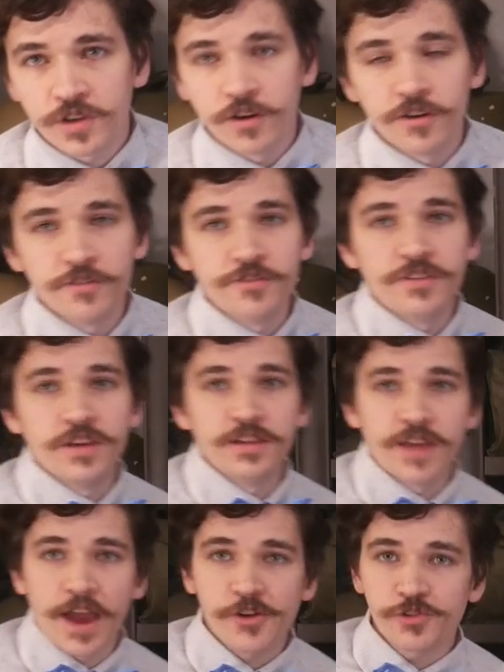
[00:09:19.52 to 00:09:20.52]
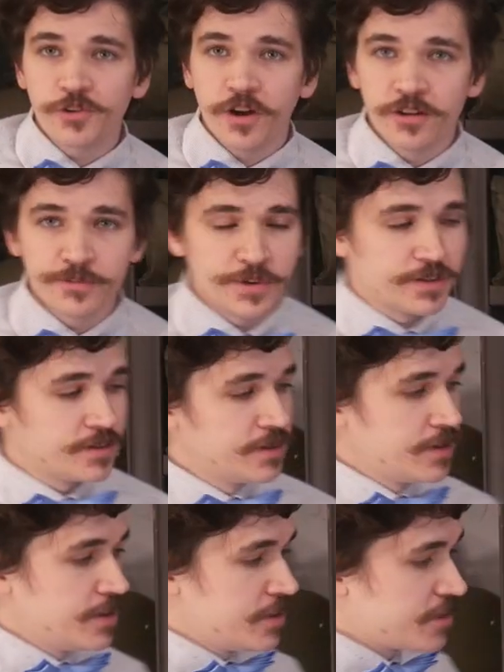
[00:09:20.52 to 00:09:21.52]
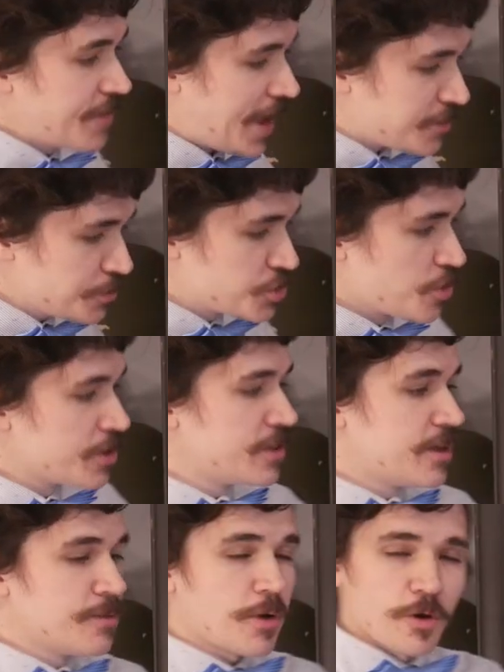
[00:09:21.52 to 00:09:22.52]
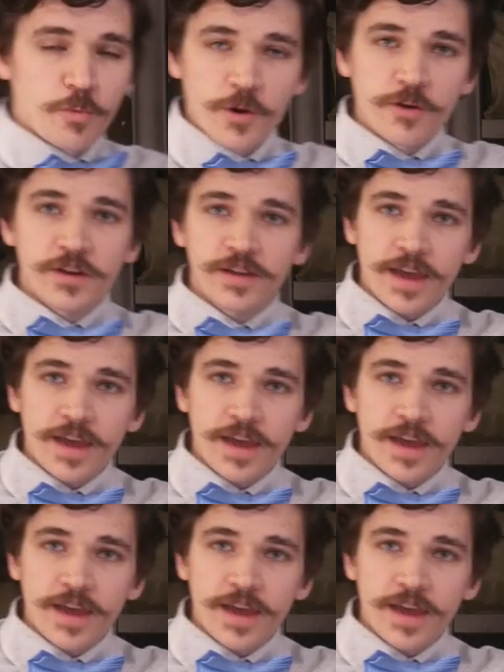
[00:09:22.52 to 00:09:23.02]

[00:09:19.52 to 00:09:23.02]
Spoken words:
of the National Guardsmen, the vast majority of them are wearing